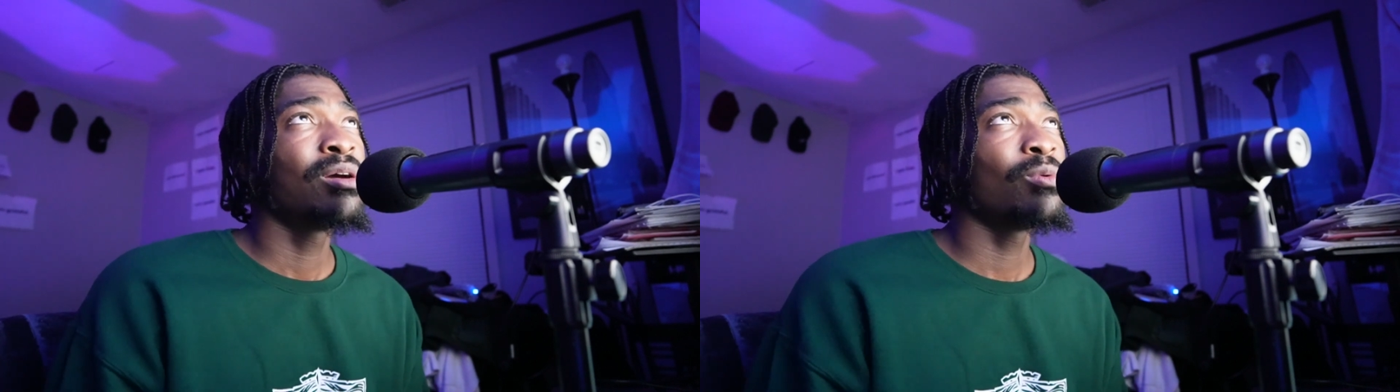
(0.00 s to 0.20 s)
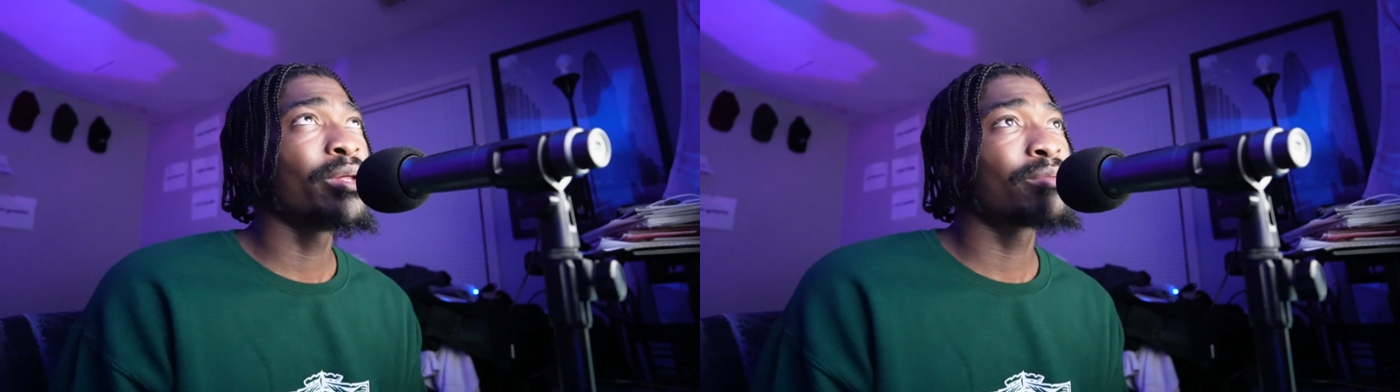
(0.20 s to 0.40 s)

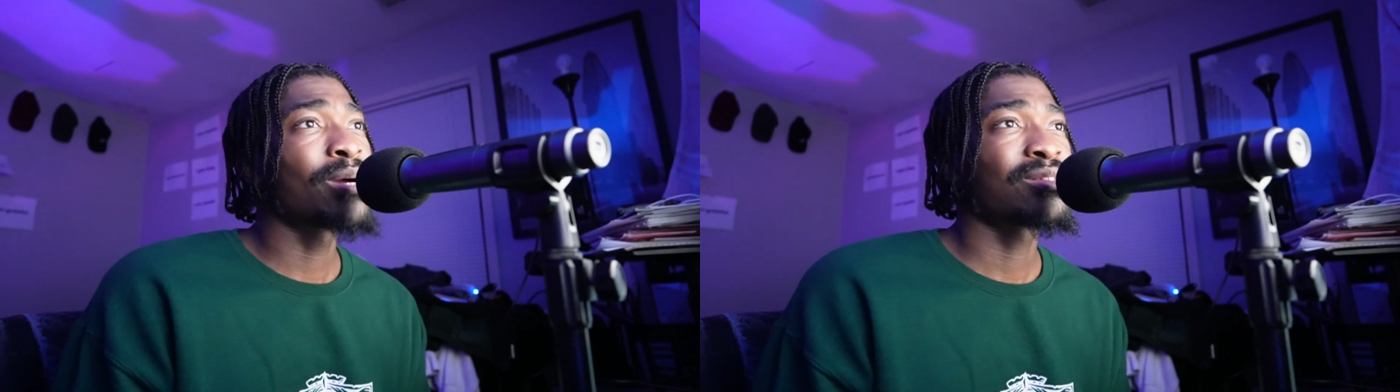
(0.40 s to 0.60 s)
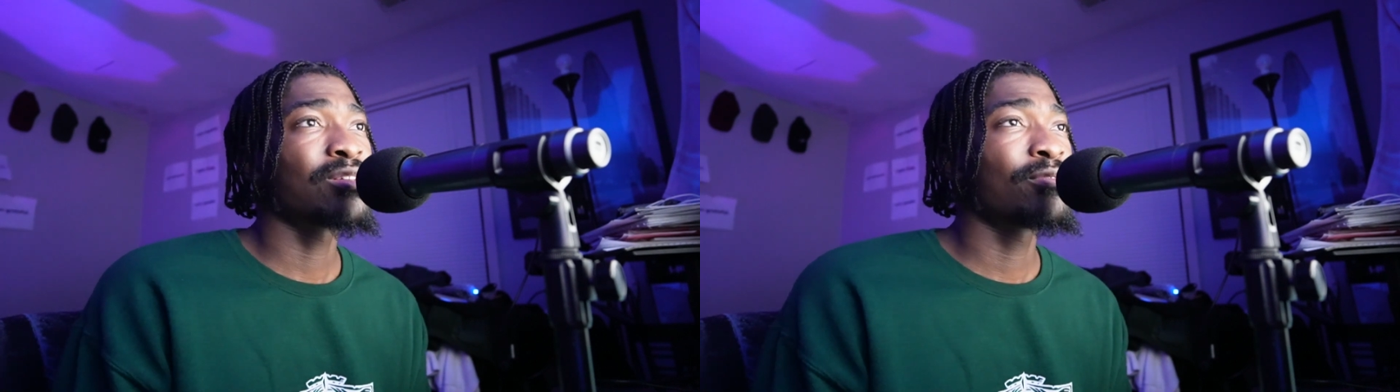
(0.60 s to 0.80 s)
with
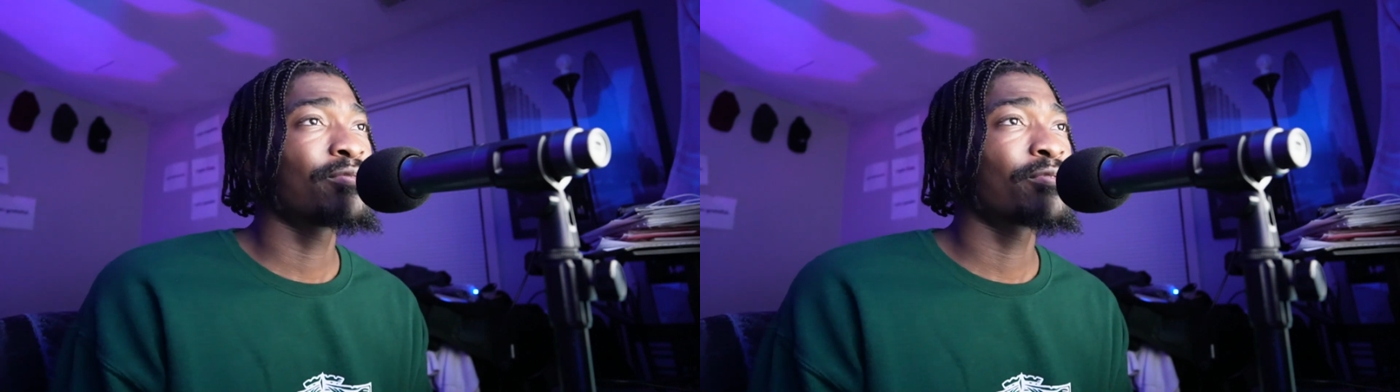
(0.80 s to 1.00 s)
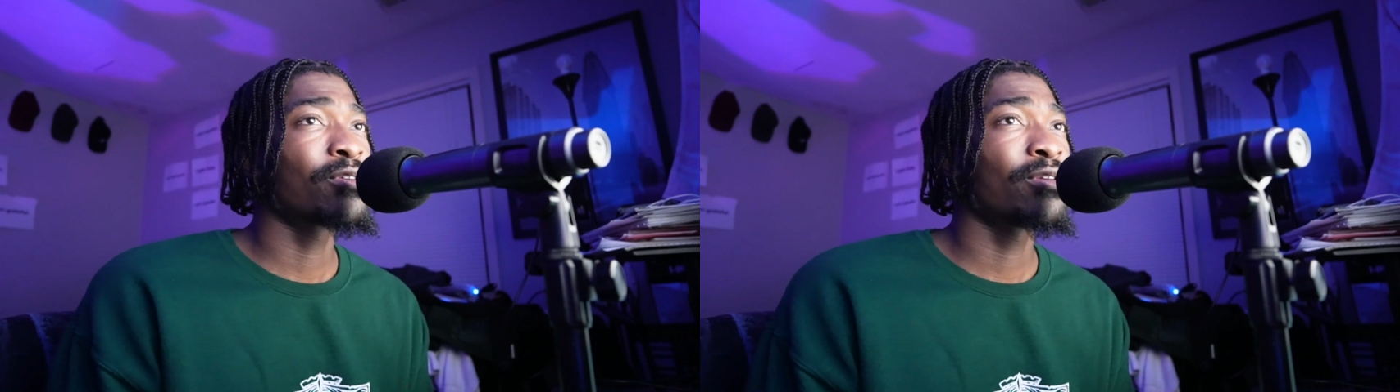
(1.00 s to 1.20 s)
myself
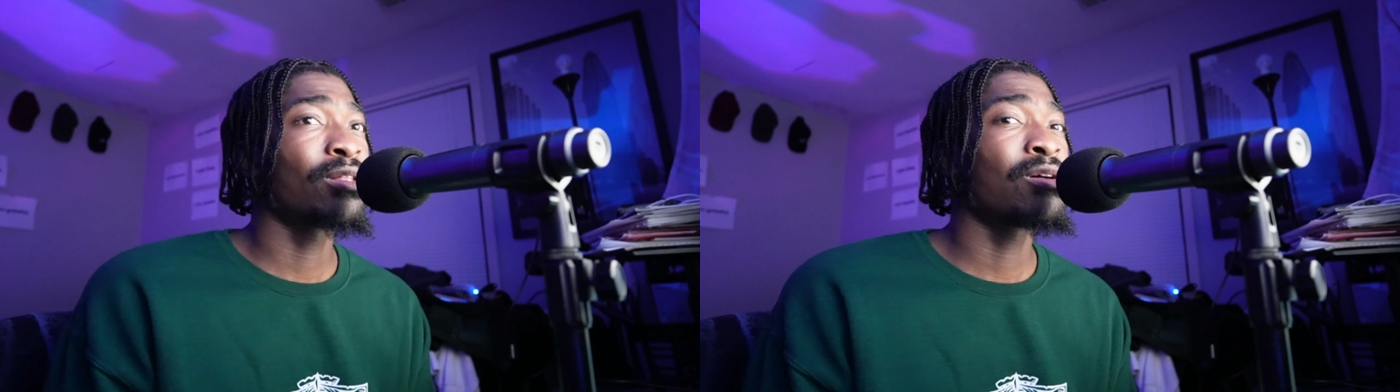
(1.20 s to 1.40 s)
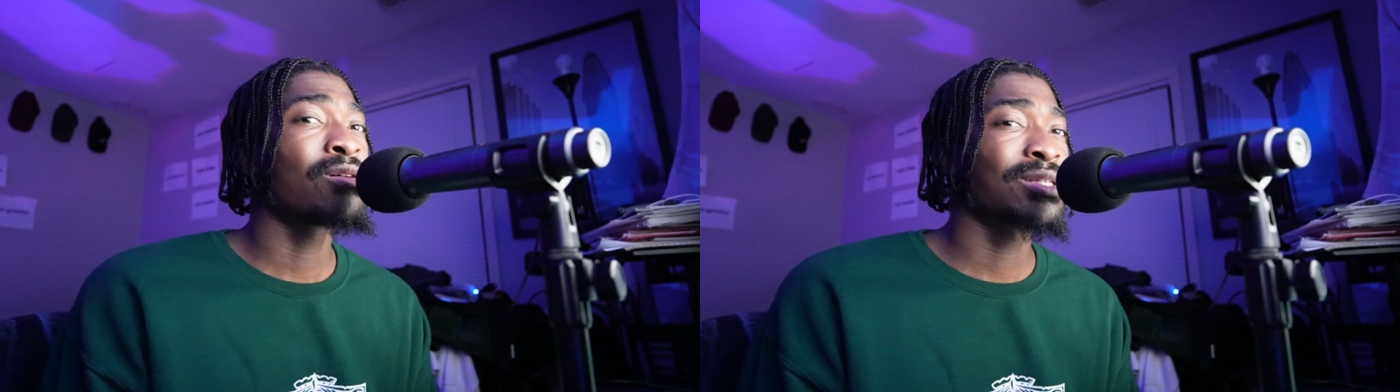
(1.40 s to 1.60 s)
for a
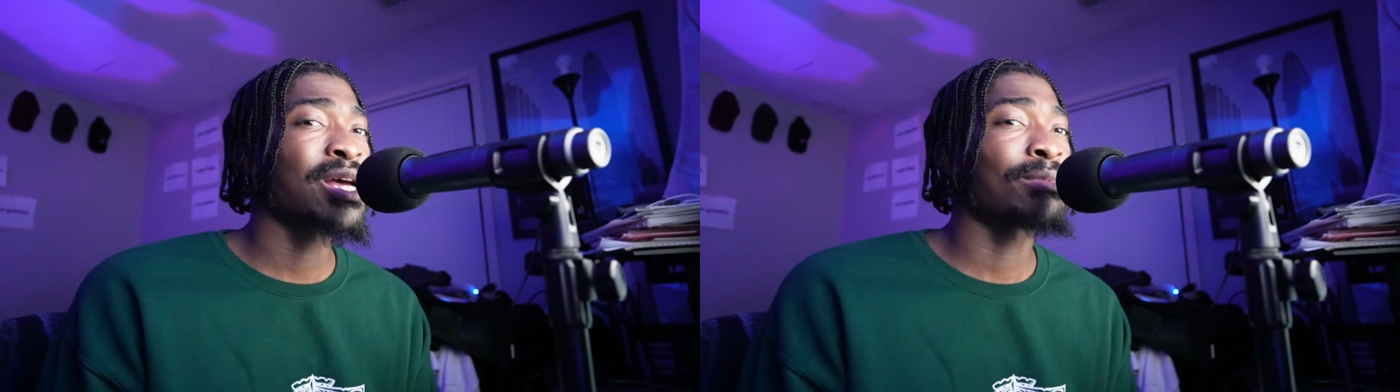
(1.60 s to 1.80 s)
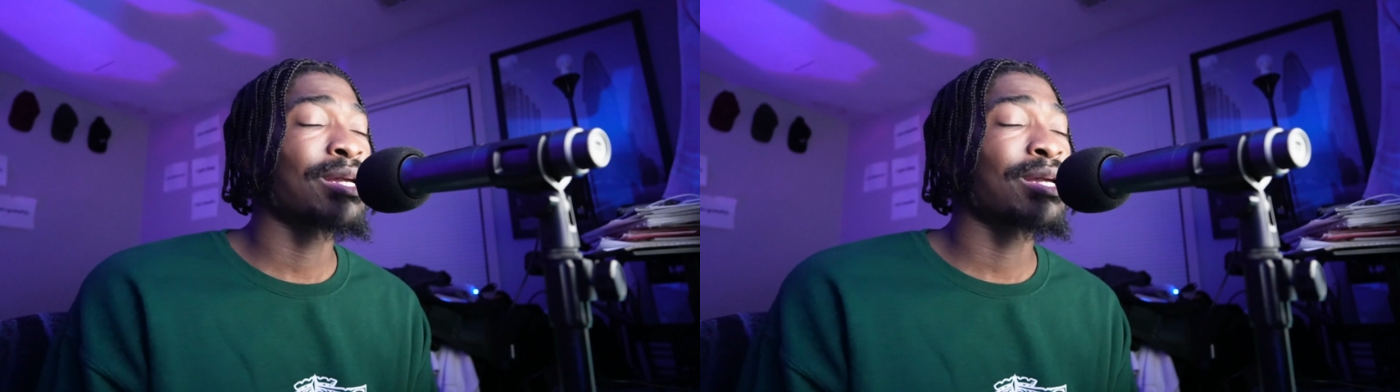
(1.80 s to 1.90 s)
long time.